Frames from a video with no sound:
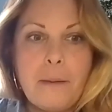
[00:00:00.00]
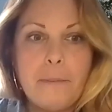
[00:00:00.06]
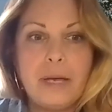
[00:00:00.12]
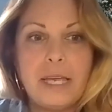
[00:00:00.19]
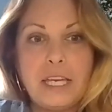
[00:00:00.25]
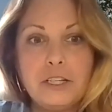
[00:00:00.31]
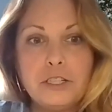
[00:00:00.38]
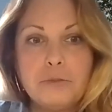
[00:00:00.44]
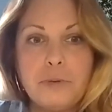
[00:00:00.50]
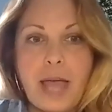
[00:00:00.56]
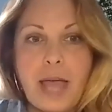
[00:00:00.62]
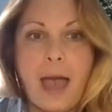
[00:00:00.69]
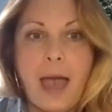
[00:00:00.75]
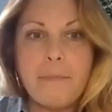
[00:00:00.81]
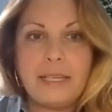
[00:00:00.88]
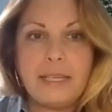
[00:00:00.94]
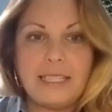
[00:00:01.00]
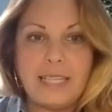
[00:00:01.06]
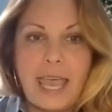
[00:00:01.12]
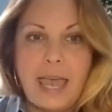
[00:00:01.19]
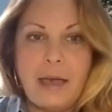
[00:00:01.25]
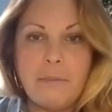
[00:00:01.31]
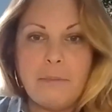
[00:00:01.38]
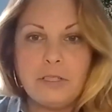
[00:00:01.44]
But here's what happens.
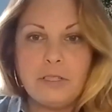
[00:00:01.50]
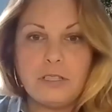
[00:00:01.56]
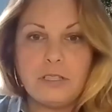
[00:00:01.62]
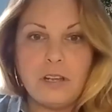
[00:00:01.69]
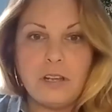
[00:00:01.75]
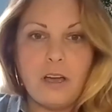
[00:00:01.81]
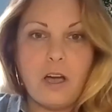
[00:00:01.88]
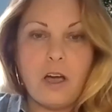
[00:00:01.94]
Camps